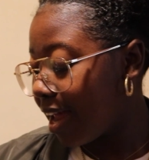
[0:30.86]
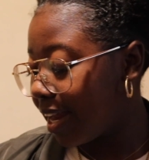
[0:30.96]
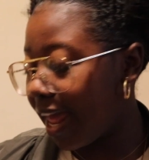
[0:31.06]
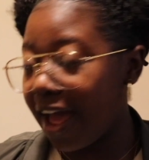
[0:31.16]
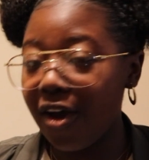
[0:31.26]

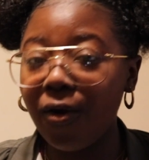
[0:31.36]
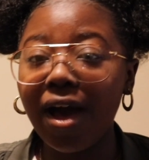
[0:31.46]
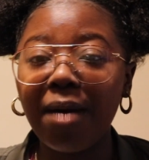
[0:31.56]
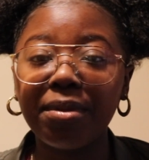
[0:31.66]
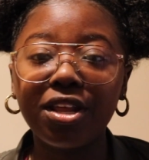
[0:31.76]
Now,
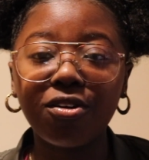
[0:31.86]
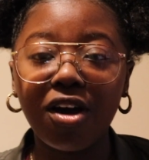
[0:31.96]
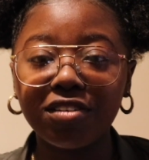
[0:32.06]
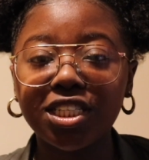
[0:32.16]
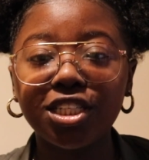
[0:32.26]
I'm a little
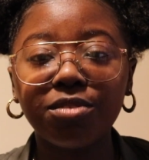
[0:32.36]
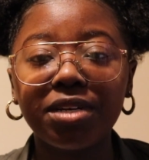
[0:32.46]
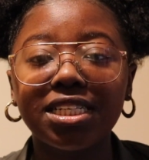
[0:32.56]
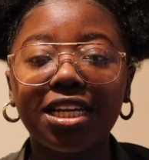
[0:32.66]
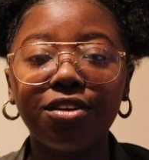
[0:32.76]
off-center
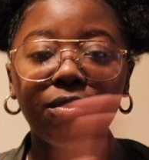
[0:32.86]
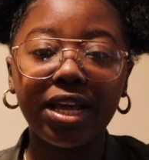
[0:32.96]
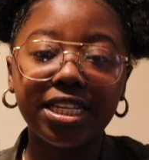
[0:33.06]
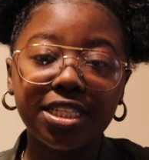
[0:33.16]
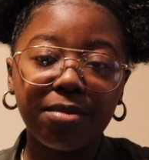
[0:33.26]
because I do want
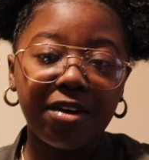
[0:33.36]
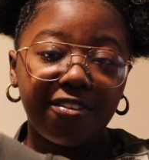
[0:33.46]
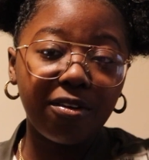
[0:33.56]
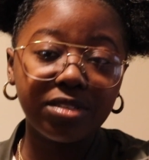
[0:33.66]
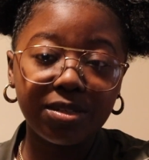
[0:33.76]
to insert my
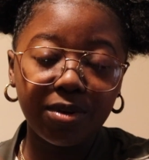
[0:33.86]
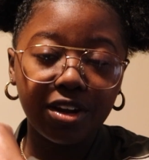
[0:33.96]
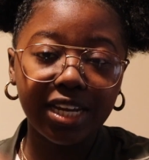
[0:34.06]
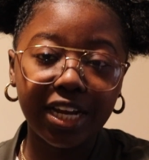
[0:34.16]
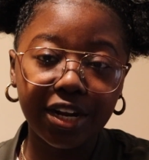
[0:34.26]
phone somewhere
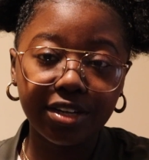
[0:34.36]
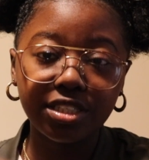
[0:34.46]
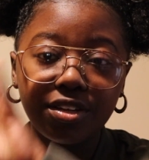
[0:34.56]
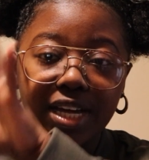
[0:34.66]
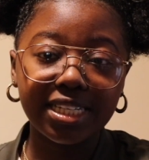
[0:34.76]
on here
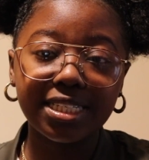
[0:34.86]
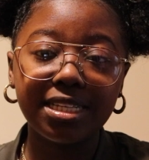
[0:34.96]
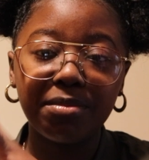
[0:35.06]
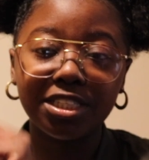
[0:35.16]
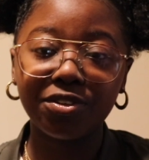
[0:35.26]
so you guys can
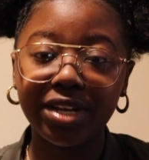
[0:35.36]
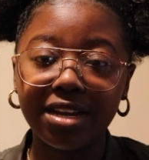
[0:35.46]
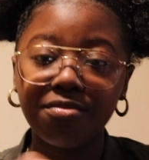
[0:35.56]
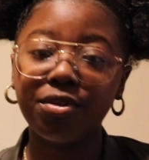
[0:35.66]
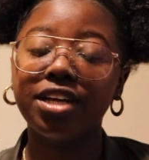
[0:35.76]
see my
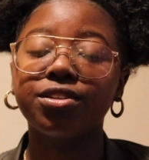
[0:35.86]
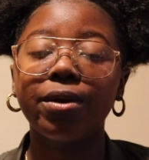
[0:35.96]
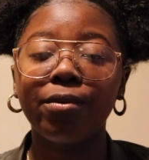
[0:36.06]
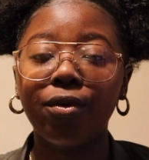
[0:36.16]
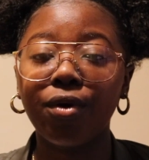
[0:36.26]
screen when I
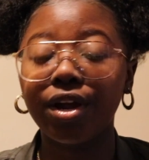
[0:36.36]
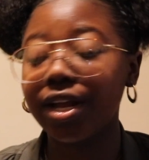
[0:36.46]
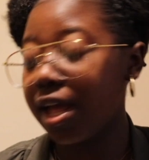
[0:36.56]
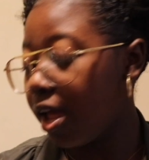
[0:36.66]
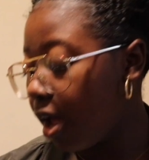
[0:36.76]
screen record,
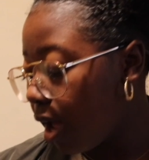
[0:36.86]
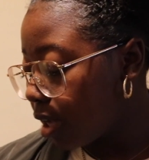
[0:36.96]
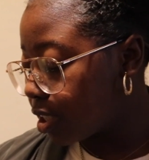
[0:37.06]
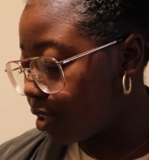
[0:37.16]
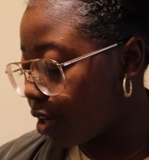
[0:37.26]

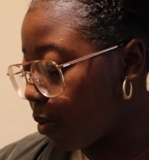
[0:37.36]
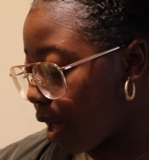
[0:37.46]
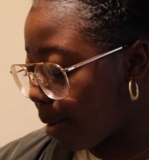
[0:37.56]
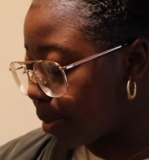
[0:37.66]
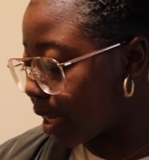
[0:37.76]
so you know
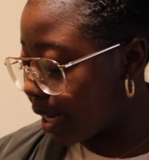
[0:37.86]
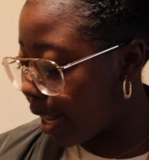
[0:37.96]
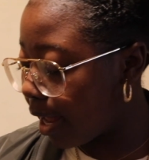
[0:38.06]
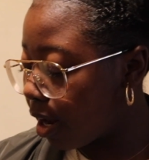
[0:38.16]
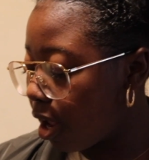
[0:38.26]
what I'm looking
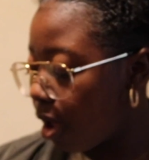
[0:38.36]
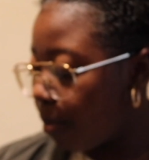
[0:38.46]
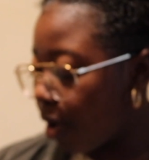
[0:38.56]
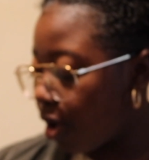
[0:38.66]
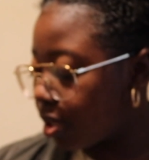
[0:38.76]
at.
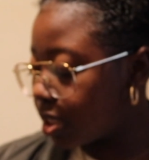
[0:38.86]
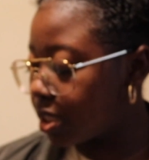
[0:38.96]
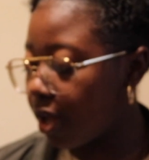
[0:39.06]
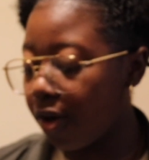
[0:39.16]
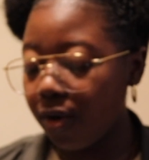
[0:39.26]
But
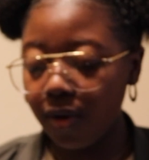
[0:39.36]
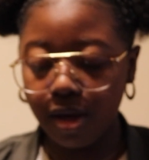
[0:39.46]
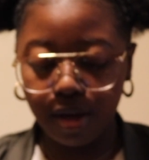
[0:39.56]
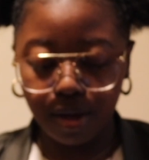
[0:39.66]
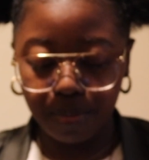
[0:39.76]

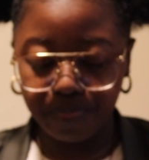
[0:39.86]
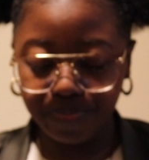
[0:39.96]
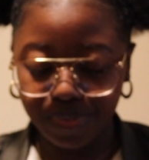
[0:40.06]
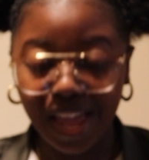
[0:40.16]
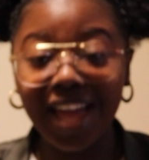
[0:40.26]
also,
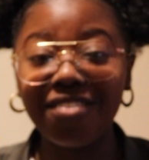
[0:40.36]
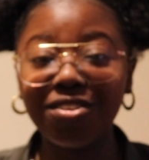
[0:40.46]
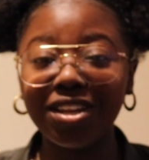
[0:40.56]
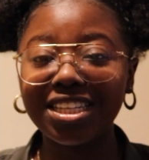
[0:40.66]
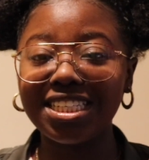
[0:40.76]
if
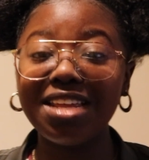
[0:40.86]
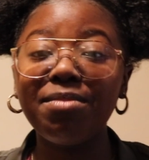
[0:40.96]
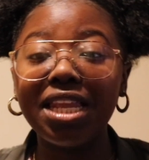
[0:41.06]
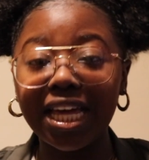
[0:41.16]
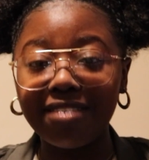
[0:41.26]
you see
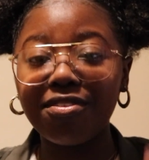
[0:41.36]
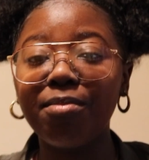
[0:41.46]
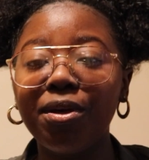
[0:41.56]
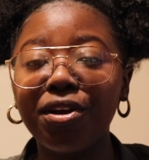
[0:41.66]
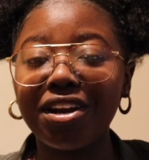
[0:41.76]
me looking
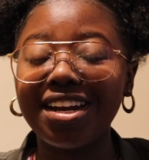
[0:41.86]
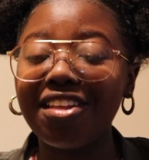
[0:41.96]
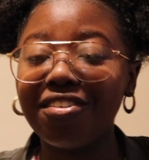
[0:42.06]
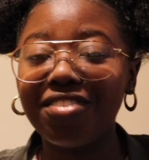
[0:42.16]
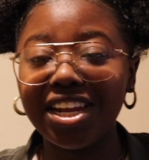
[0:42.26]
familiar in
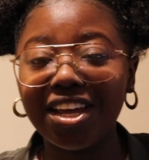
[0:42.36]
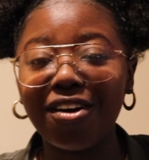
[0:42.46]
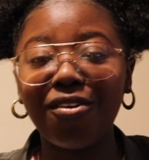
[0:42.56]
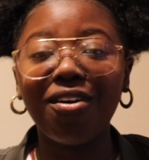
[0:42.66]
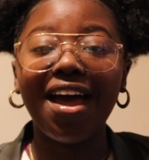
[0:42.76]
another
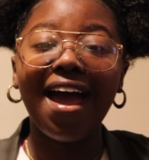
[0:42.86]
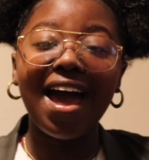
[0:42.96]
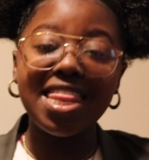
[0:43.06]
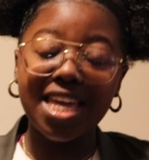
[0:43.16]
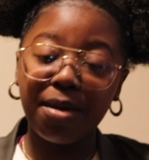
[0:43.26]
video,
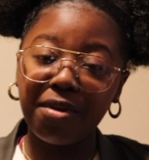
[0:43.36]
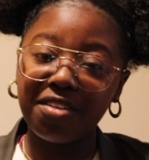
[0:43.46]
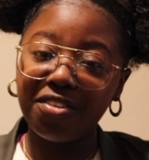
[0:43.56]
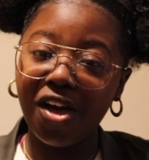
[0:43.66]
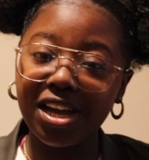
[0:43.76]
I think I'm
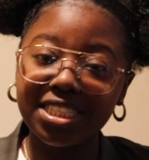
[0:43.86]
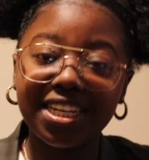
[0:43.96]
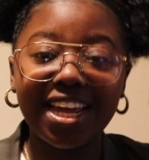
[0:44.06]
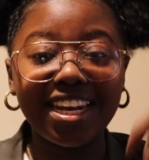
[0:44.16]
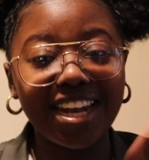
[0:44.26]
going to vlog
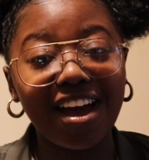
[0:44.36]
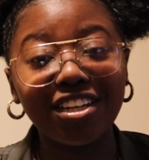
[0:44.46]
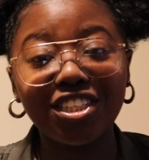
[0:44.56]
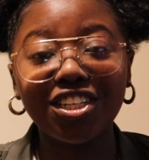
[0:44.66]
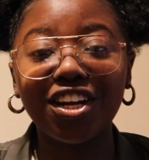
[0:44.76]
today,
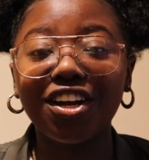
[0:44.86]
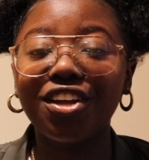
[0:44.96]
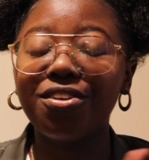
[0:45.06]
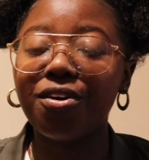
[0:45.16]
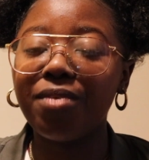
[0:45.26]
not sure.
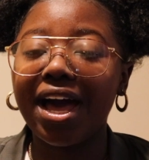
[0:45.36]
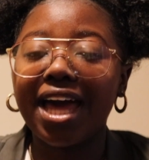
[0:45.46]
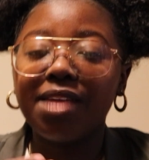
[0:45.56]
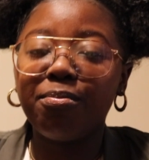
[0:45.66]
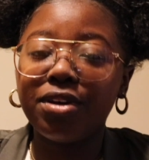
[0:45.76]
You know, I
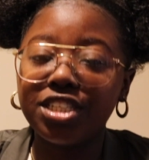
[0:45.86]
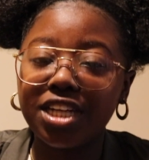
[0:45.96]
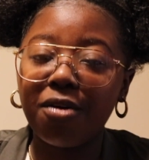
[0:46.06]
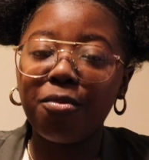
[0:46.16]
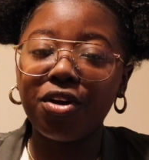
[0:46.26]
got to
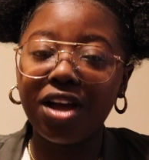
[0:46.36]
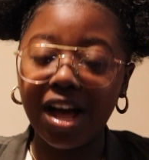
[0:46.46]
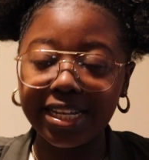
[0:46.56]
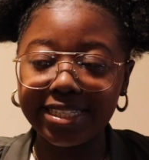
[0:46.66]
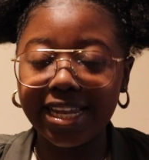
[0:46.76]
push out more
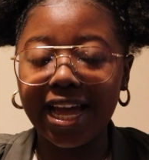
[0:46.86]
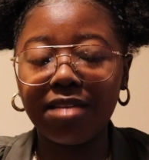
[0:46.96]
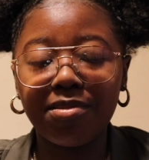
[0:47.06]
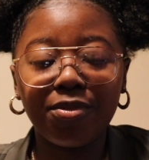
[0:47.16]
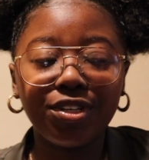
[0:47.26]
content. I got
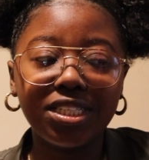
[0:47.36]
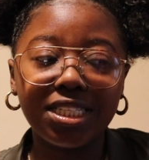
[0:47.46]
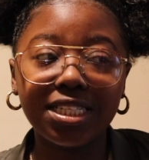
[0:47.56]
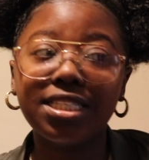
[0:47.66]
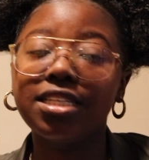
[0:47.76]
to be more
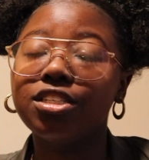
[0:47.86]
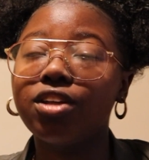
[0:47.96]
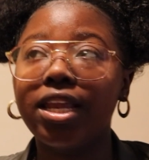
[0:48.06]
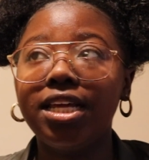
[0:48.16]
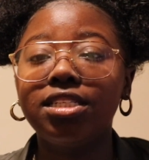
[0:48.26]
consistent,
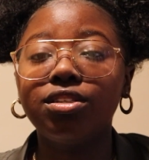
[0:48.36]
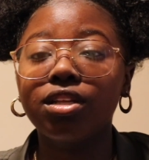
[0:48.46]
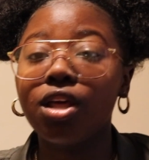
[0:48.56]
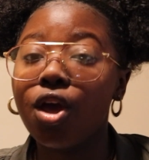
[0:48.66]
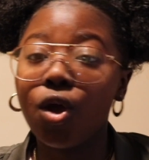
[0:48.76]
so I need
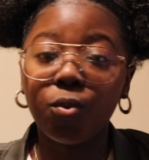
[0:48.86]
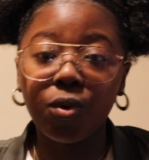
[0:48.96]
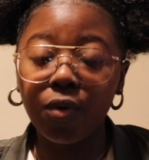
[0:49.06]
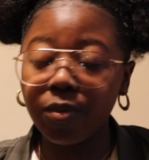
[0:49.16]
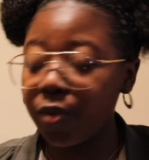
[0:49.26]
to
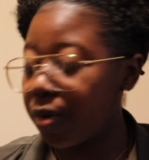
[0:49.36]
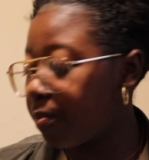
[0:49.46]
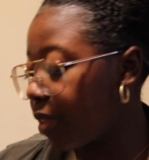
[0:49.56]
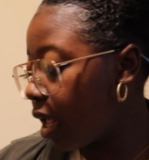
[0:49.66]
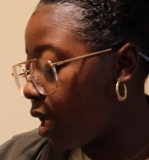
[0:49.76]
record more.
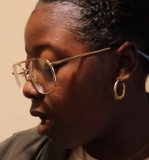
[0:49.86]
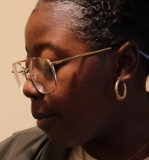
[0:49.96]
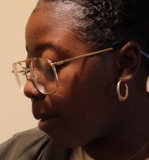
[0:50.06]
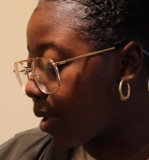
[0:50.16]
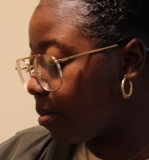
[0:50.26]

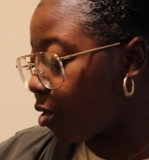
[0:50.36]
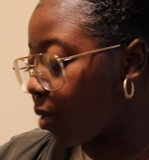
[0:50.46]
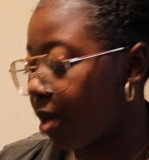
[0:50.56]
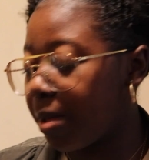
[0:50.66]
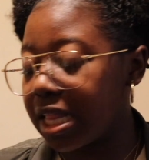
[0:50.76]
But I'm going to be
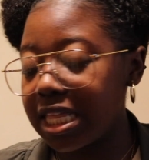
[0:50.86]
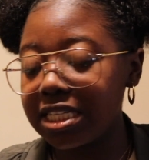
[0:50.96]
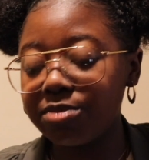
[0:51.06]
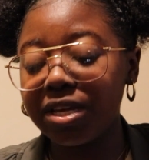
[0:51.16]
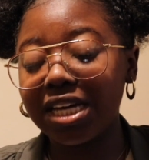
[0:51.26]
quick about
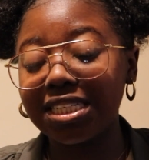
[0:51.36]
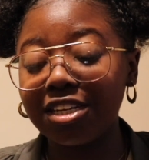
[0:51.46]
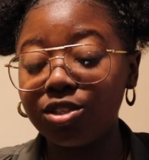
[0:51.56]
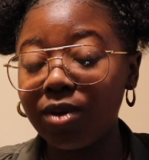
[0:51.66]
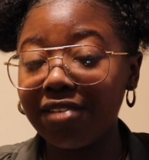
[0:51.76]
this because
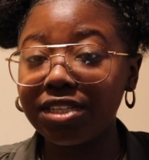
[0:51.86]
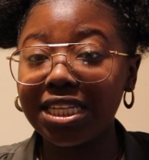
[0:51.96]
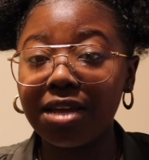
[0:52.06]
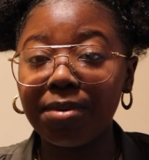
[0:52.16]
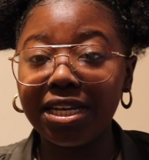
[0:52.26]
I do have to
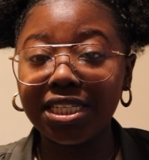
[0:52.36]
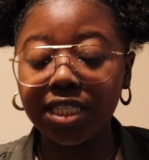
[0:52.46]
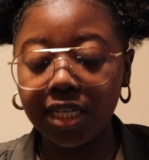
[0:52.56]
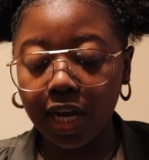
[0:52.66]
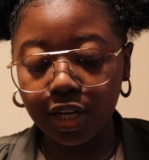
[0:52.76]
take my niece
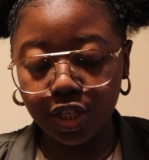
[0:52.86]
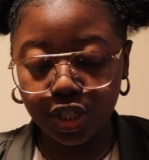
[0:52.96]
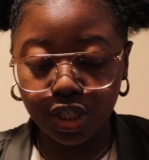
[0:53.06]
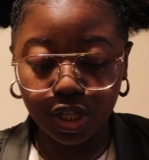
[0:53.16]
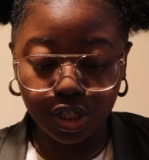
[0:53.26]
to the
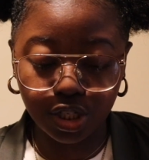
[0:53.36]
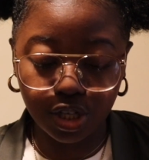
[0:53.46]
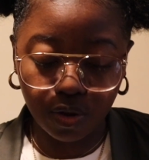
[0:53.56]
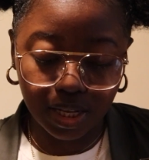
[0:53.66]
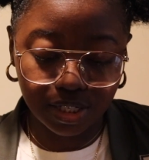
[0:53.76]
doctor's,
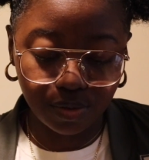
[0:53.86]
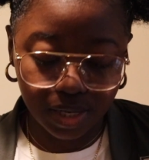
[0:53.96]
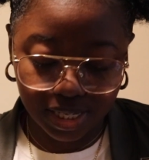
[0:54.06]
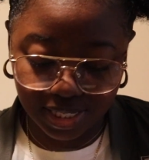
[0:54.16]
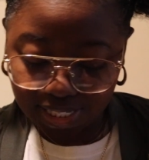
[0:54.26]
so let's do
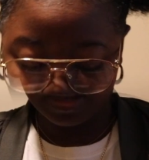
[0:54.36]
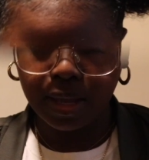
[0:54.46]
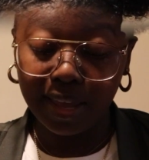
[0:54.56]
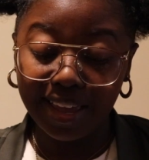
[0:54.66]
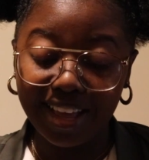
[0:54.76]
this.
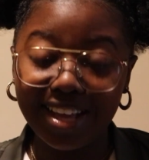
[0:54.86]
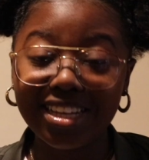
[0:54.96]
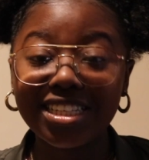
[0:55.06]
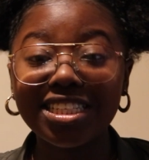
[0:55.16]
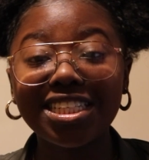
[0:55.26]

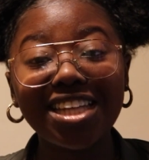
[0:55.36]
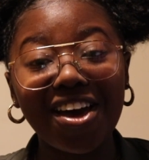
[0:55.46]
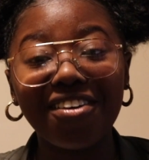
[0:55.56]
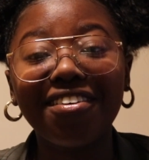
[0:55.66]
So,